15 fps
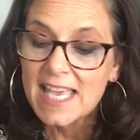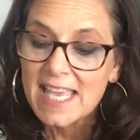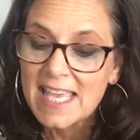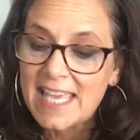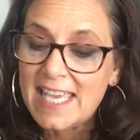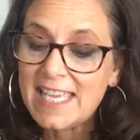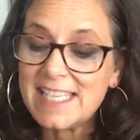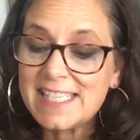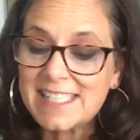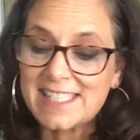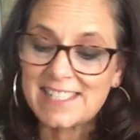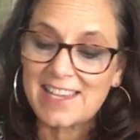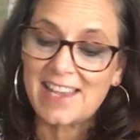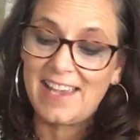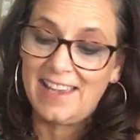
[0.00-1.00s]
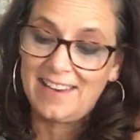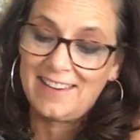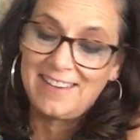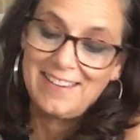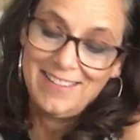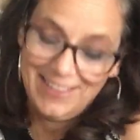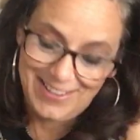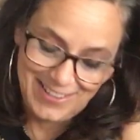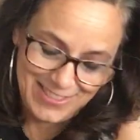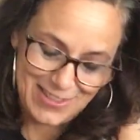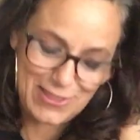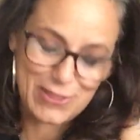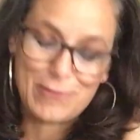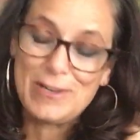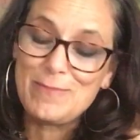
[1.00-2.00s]
He said, the
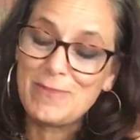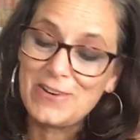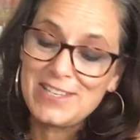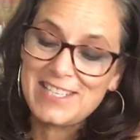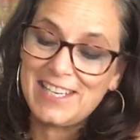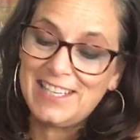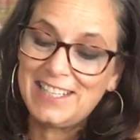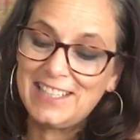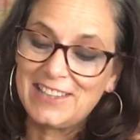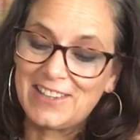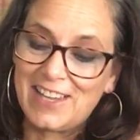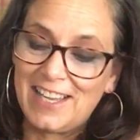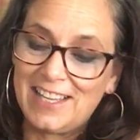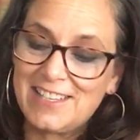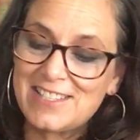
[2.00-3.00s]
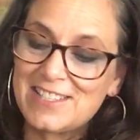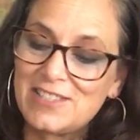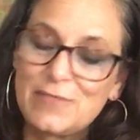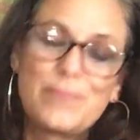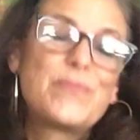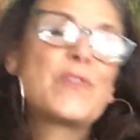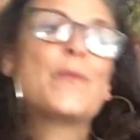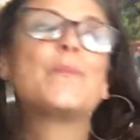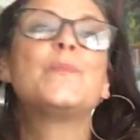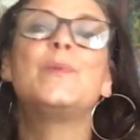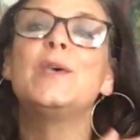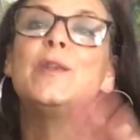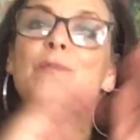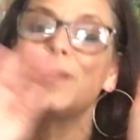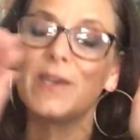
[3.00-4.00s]
3 martini lunch,
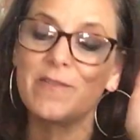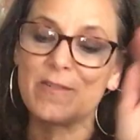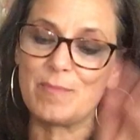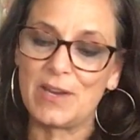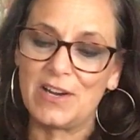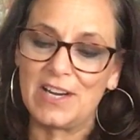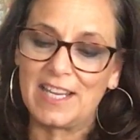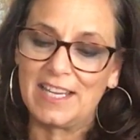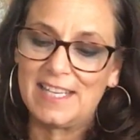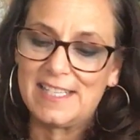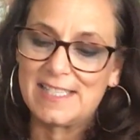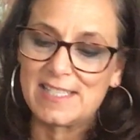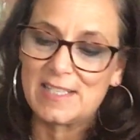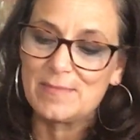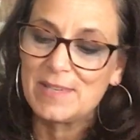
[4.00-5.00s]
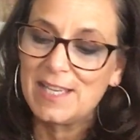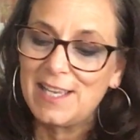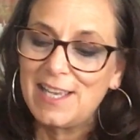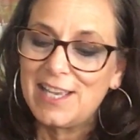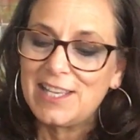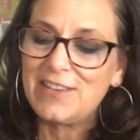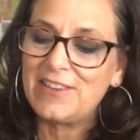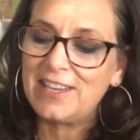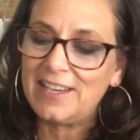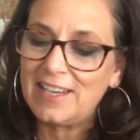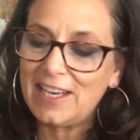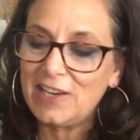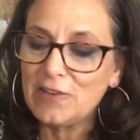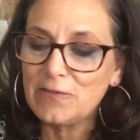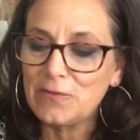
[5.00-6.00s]
epitome of Americanism. You get an
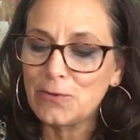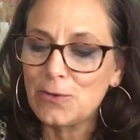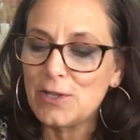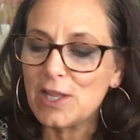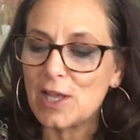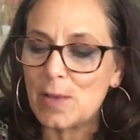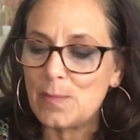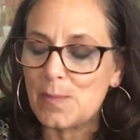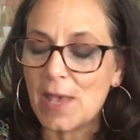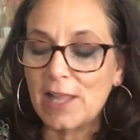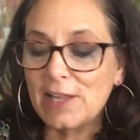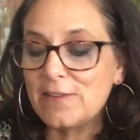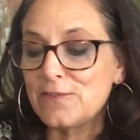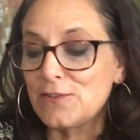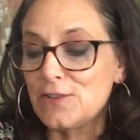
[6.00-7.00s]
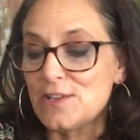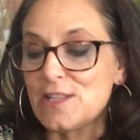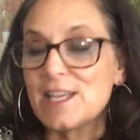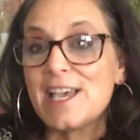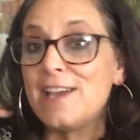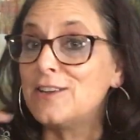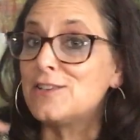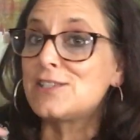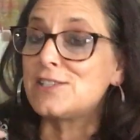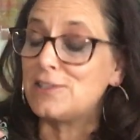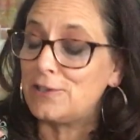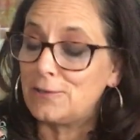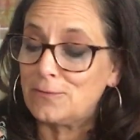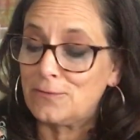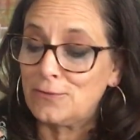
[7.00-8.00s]
earful, a bellyful, and a
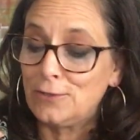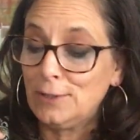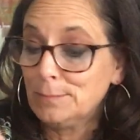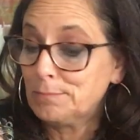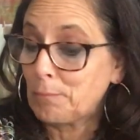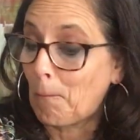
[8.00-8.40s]
snootful.